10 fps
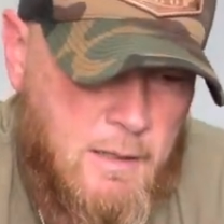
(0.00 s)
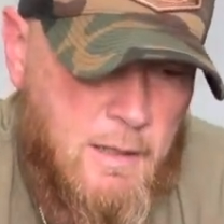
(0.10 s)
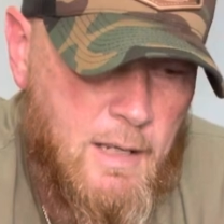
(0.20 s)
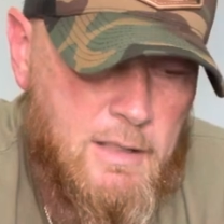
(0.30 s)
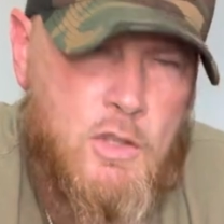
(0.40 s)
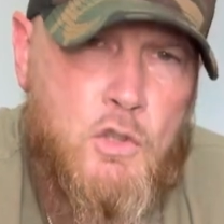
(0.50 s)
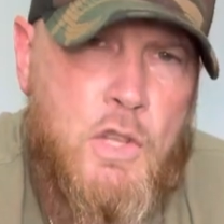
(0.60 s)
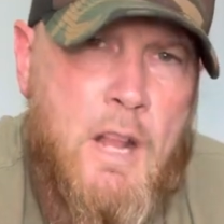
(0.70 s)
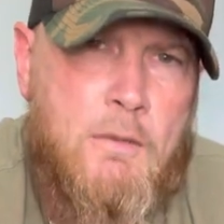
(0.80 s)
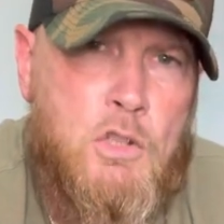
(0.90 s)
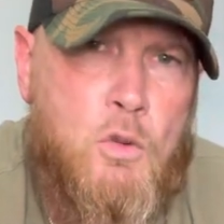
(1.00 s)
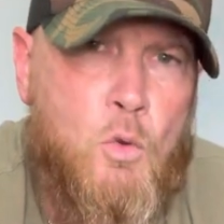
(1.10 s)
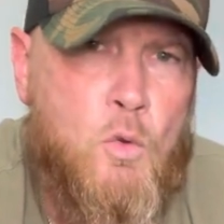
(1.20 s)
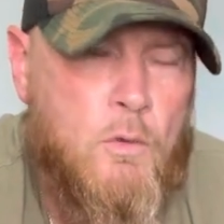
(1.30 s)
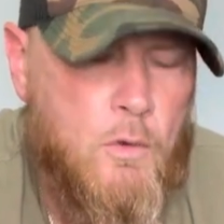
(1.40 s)
I say you should have a
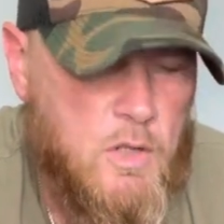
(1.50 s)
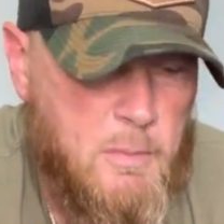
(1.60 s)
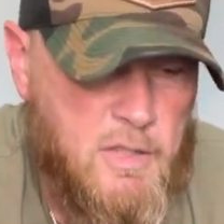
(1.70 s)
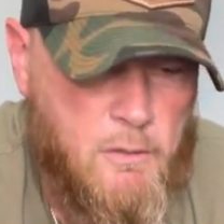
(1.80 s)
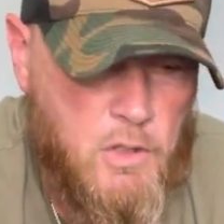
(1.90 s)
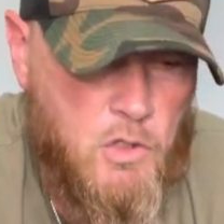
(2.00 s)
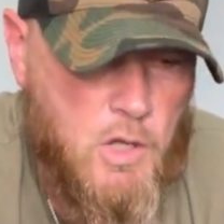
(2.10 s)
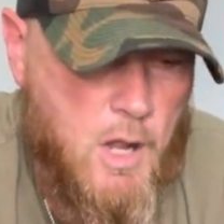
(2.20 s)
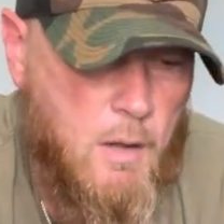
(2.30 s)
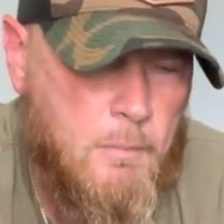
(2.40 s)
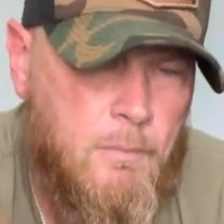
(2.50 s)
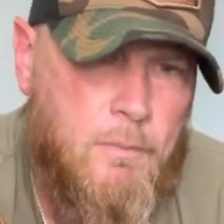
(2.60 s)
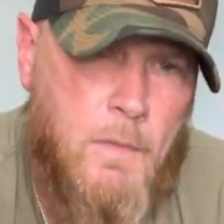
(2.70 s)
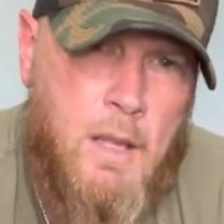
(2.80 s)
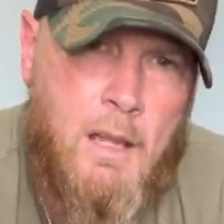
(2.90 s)
tool for a specific job.
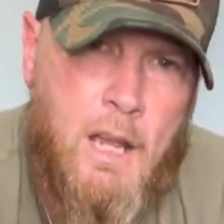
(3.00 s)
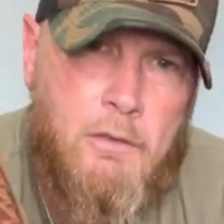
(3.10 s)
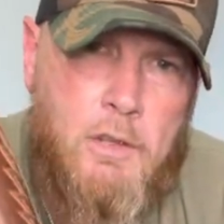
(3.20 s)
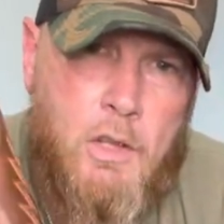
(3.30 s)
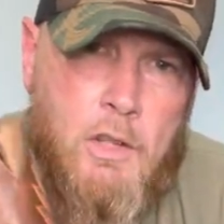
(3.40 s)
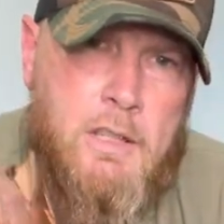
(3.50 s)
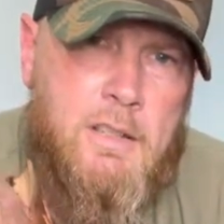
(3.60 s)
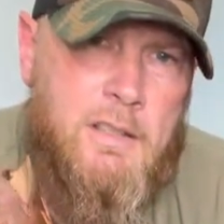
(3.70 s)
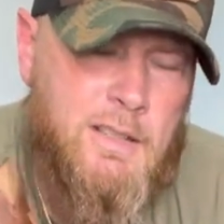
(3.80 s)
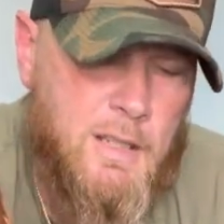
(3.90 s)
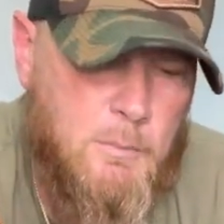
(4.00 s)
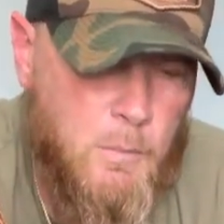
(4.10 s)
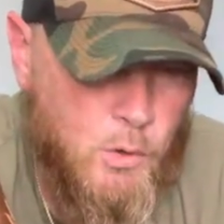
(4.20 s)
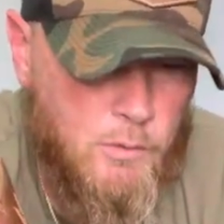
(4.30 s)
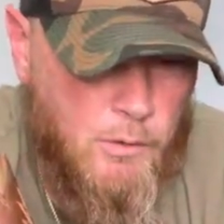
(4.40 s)
I feel that this is a
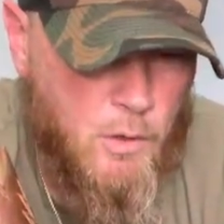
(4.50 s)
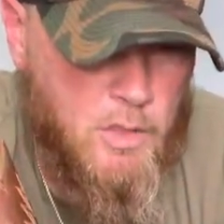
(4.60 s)
boot for a